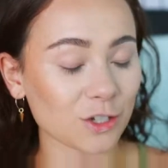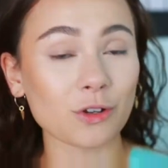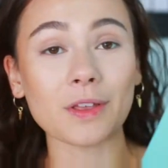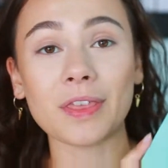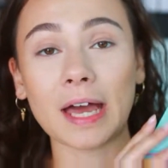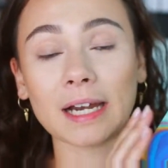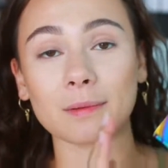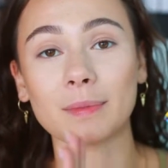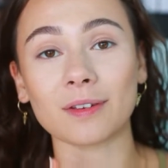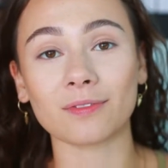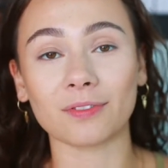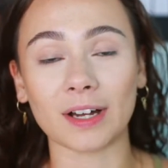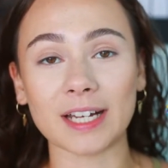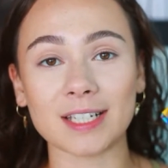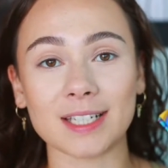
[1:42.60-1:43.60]
So I thought it'd be
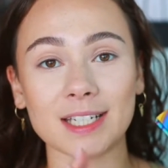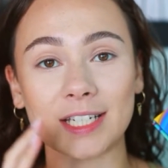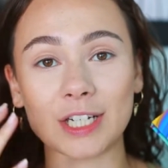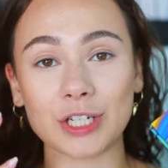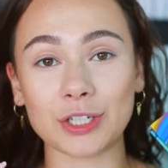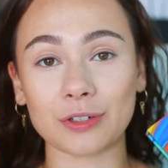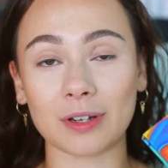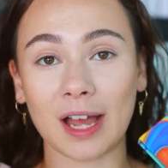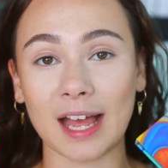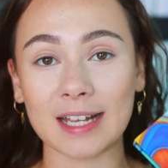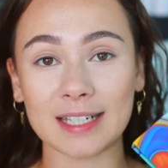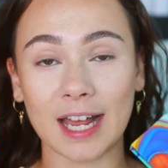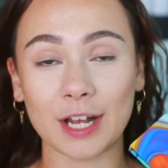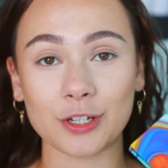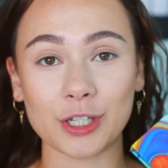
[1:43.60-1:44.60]
fun to teach you
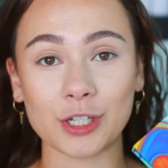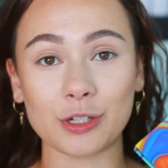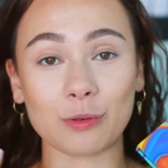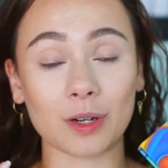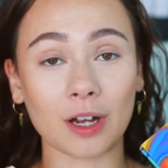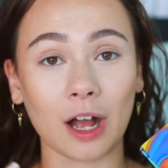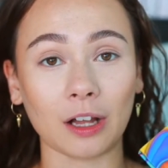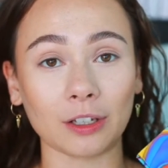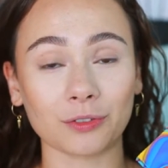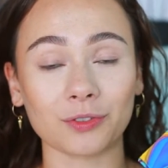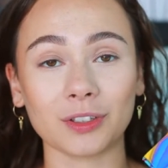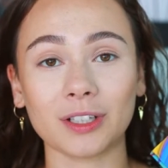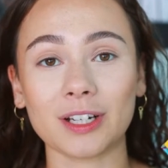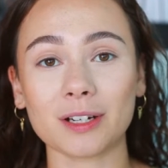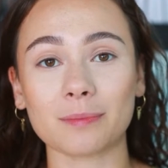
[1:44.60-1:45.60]
guys how to do a
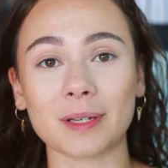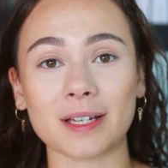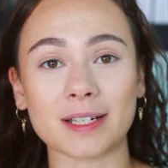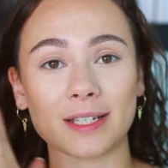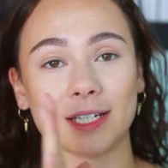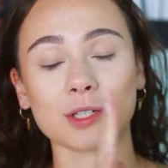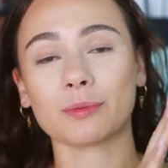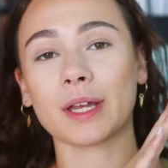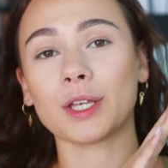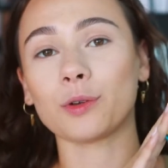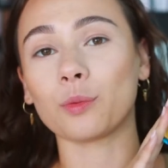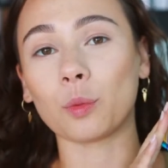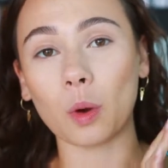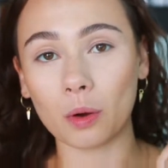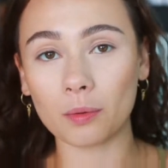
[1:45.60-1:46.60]
colorful look because this way
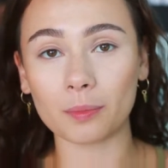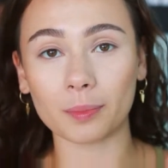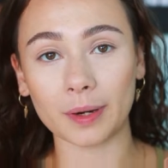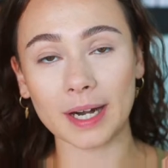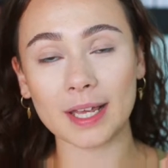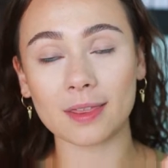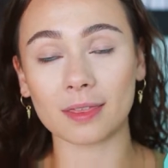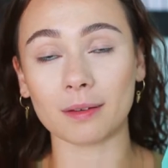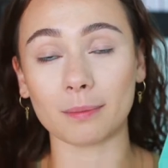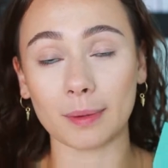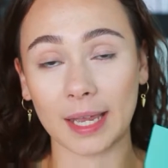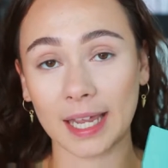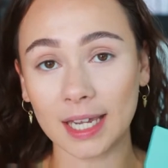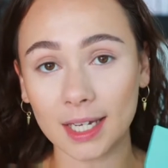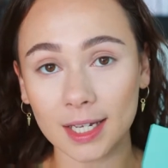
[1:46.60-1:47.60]
you won't break the
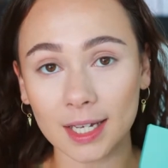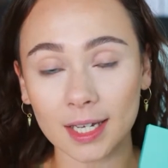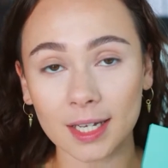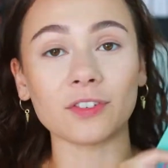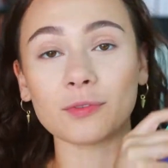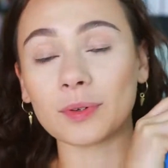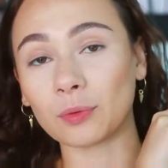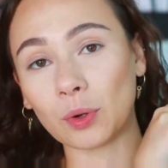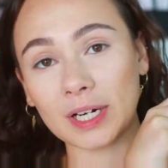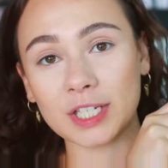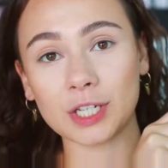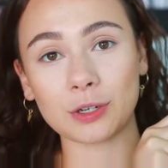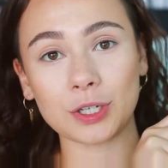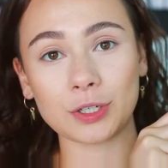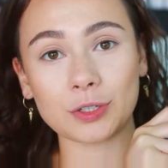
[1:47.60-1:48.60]
bank if you've been
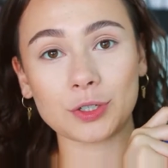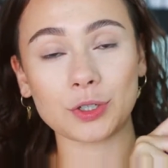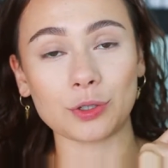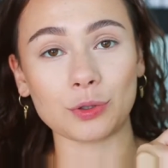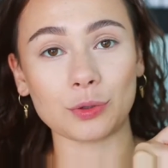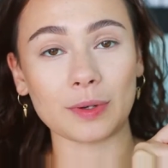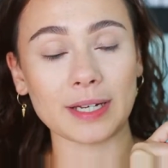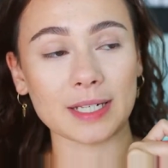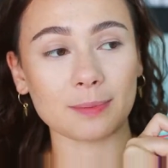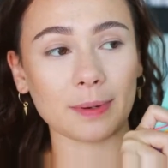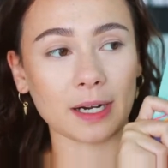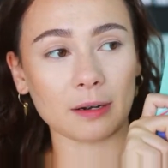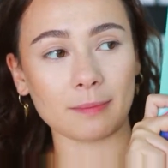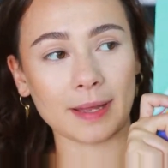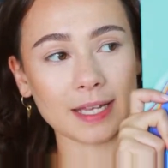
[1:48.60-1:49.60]
wanting to
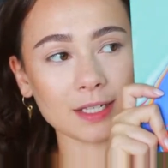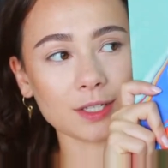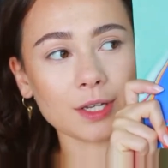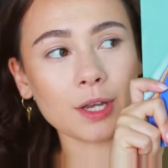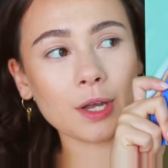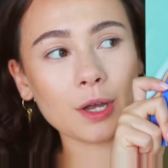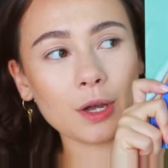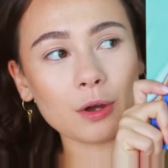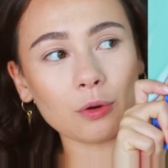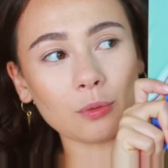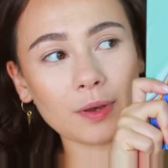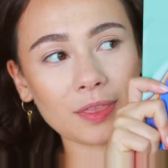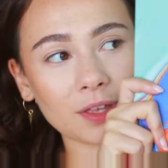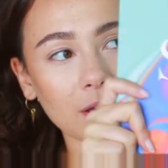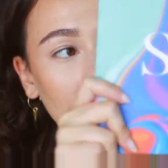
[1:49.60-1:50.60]
experiment
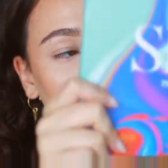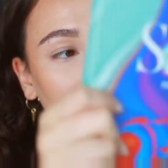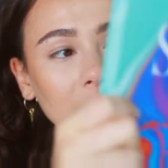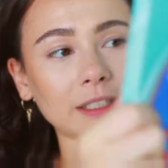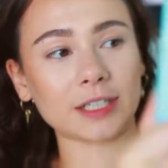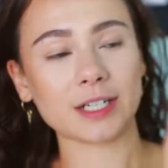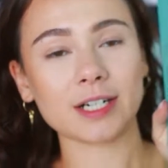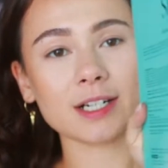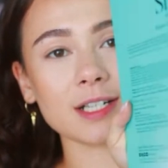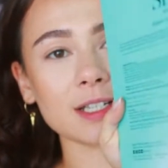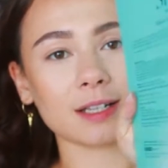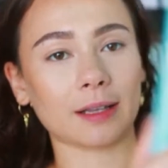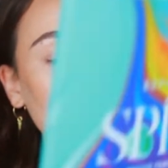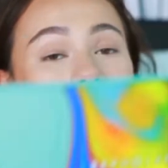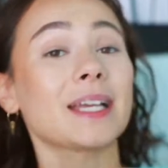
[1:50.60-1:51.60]
with
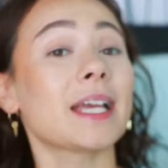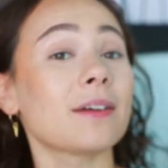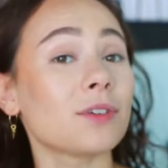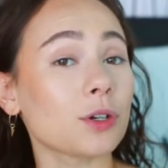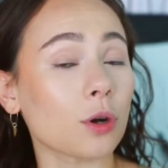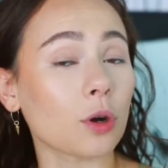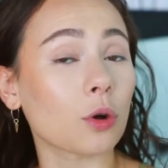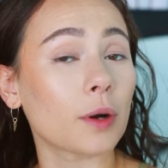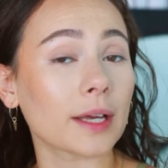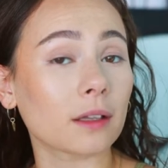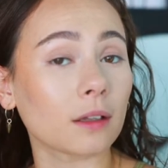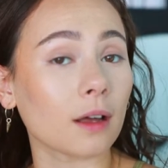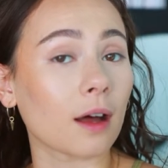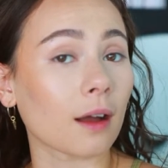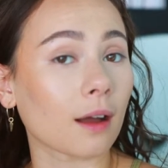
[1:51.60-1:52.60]
colors. Let me give you a quick
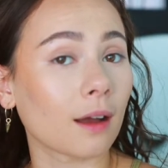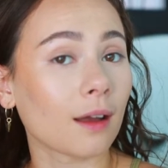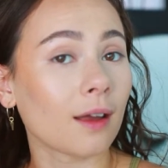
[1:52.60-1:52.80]
look.